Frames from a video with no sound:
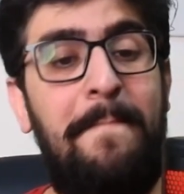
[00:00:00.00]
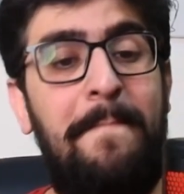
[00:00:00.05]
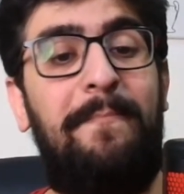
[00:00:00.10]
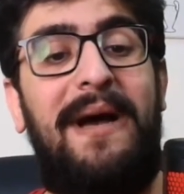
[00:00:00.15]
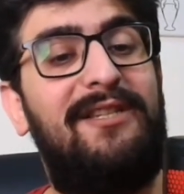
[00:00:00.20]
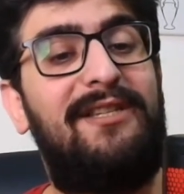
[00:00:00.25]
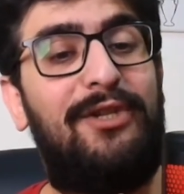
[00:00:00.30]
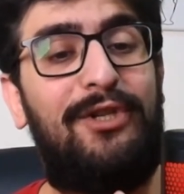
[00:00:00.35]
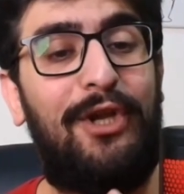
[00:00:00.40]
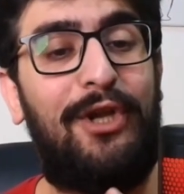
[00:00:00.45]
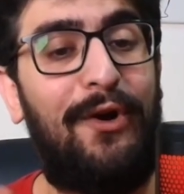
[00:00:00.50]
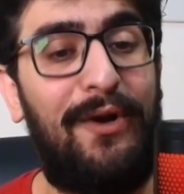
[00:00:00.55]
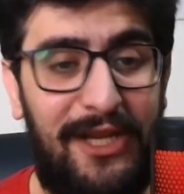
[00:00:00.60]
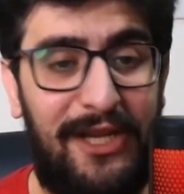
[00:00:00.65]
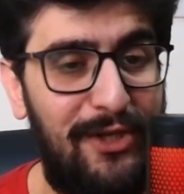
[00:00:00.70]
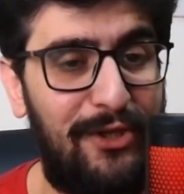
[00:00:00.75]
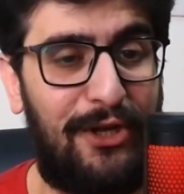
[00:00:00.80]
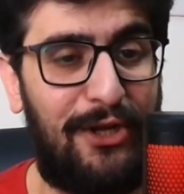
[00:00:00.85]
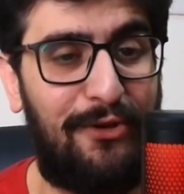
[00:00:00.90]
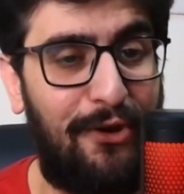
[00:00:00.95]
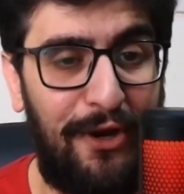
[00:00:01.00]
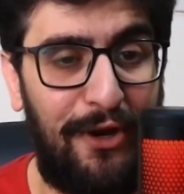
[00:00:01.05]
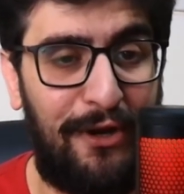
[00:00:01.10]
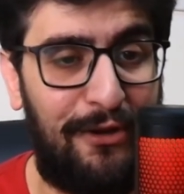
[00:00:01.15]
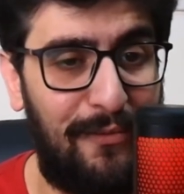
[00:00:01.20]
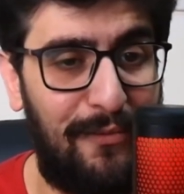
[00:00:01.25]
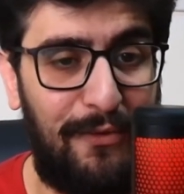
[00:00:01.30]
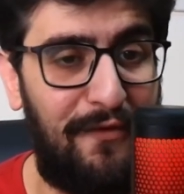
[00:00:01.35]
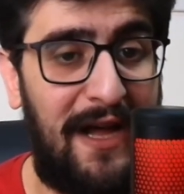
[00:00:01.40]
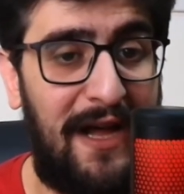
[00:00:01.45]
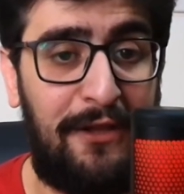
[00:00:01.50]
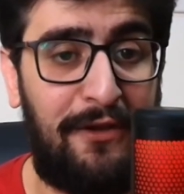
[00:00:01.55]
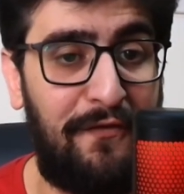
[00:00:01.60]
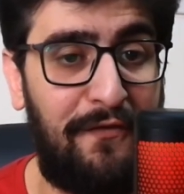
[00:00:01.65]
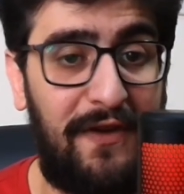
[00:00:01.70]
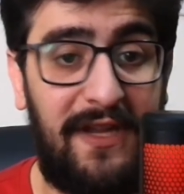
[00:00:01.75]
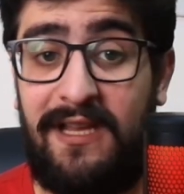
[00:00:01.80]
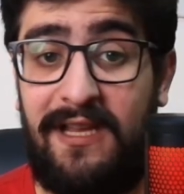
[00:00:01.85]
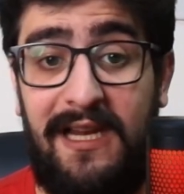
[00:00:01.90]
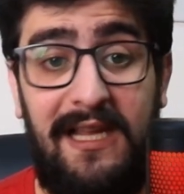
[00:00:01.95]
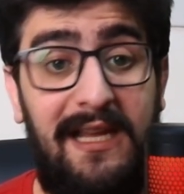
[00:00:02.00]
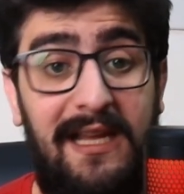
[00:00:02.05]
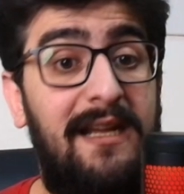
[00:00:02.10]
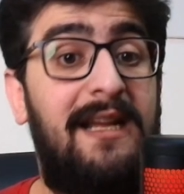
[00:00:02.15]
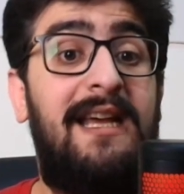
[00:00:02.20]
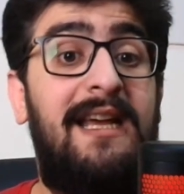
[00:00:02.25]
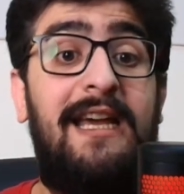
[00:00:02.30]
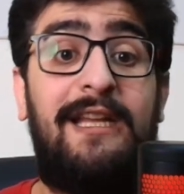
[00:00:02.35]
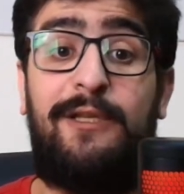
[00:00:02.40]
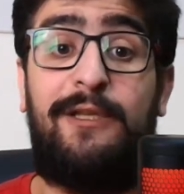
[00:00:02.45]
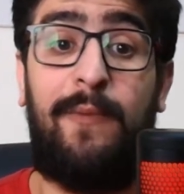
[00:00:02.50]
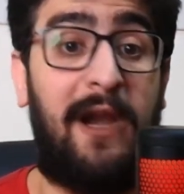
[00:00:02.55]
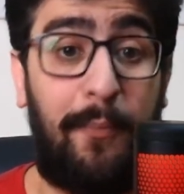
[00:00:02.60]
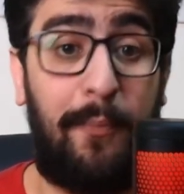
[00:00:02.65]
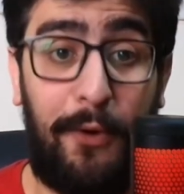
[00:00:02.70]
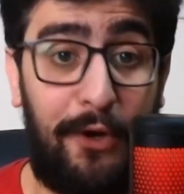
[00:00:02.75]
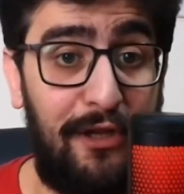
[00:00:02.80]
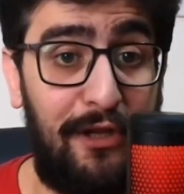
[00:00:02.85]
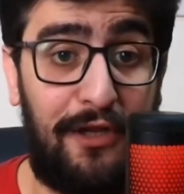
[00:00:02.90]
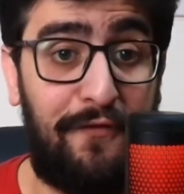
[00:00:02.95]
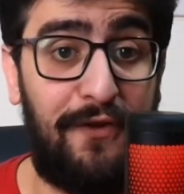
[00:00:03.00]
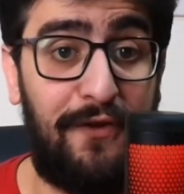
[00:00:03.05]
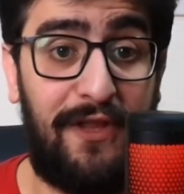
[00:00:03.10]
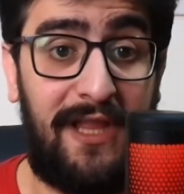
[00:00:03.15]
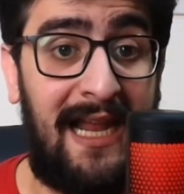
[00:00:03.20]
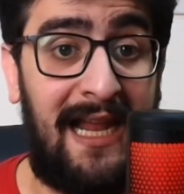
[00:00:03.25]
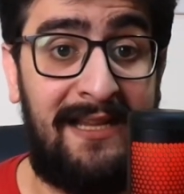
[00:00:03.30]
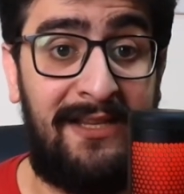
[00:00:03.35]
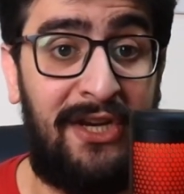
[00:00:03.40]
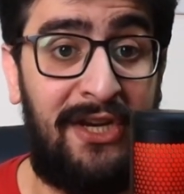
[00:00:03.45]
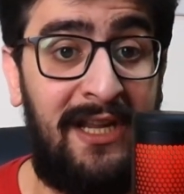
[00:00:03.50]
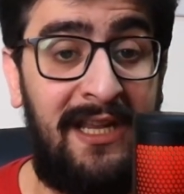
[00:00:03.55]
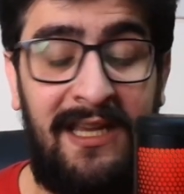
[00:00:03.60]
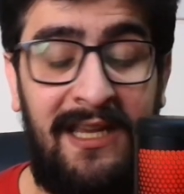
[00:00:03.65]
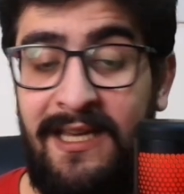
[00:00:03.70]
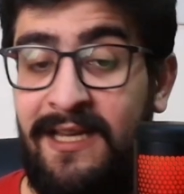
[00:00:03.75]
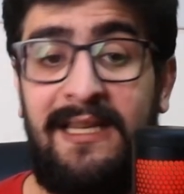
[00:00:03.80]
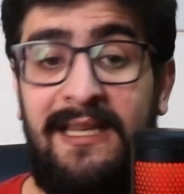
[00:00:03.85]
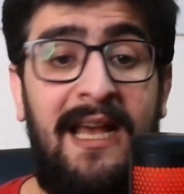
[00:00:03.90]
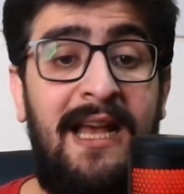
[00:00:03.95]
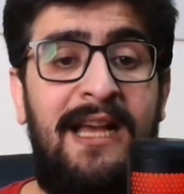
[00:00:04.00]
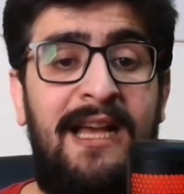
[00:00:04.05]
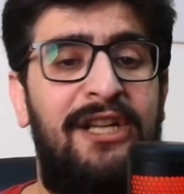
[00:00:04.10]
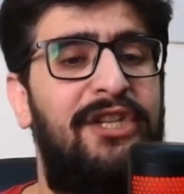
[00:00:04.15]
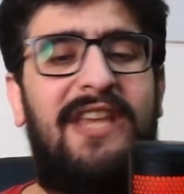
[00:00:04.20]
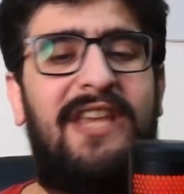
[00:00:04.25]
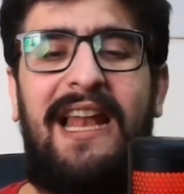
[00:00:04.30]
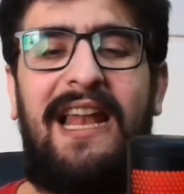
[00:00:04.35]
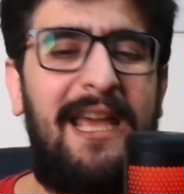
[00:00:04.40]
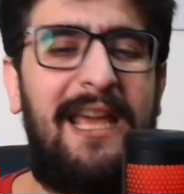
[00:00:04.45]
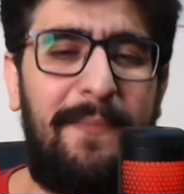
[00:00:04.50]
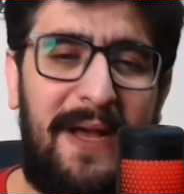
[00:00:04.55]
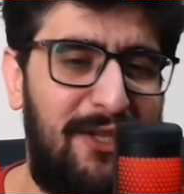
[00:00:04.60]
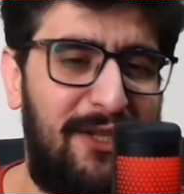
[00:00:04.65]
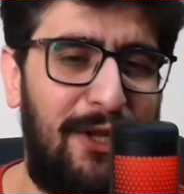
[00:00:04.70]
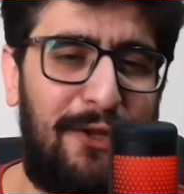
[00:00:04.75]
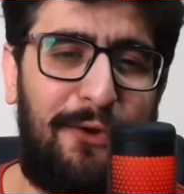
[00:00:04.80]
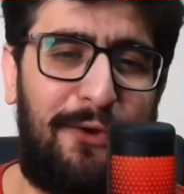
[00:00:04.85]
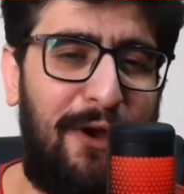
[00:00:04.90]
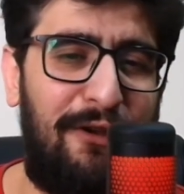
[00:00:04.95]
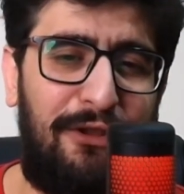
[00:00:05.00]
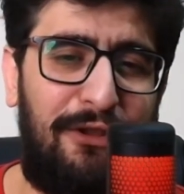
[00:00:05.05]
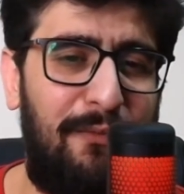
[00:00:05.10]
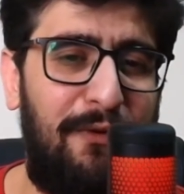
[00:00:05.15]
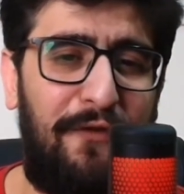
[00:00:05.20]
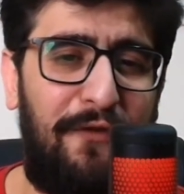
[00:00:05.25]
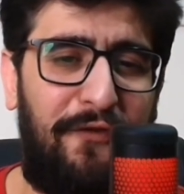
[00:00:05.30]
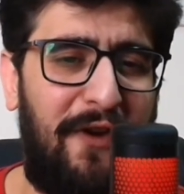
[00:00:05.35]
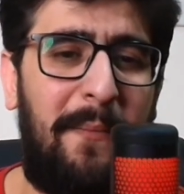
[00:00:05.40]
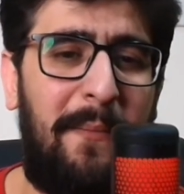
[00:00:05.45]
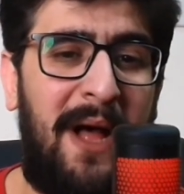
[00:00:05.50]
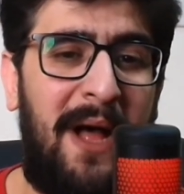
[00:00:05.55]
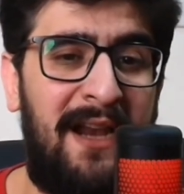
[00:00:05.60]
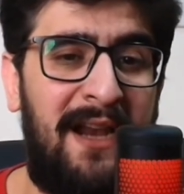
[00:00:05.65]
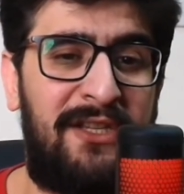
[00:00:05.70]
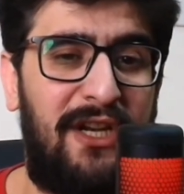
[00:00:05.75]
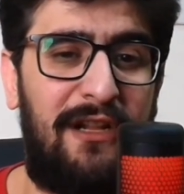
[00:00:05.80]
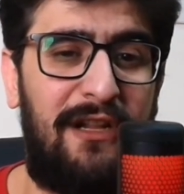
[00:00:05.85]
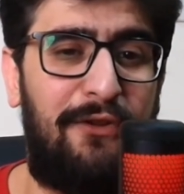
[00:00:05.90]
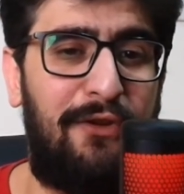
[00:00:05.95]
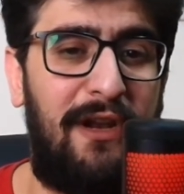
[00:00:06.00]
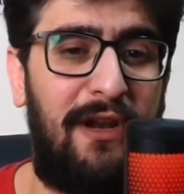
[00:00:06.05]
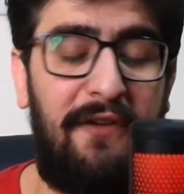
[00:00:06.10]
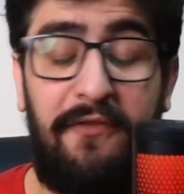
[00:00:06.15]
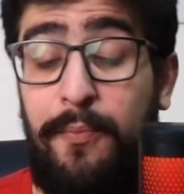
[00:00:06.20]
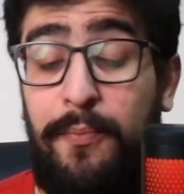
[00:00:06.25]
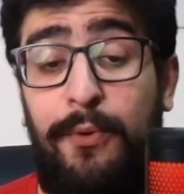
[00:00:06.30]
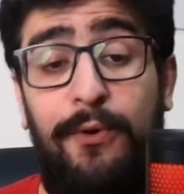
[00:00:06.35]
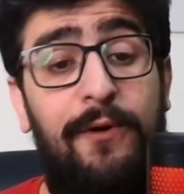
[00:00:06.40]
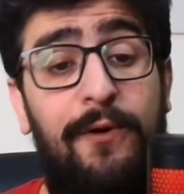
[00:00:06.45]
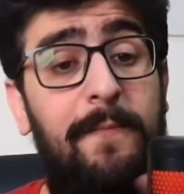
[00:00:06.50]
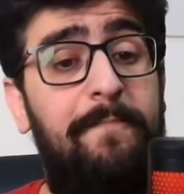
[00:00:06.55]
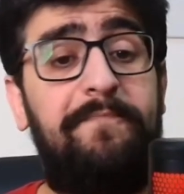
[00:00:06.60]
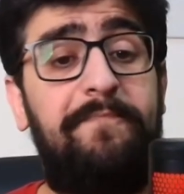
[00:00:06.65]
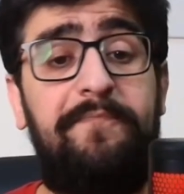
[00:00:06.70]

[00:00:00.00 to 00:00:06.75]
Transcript: Bastoni is not going to move out of Italy. It's been reported for the last 3 years. Saliba is not going to move from Arsenal to Liverpool.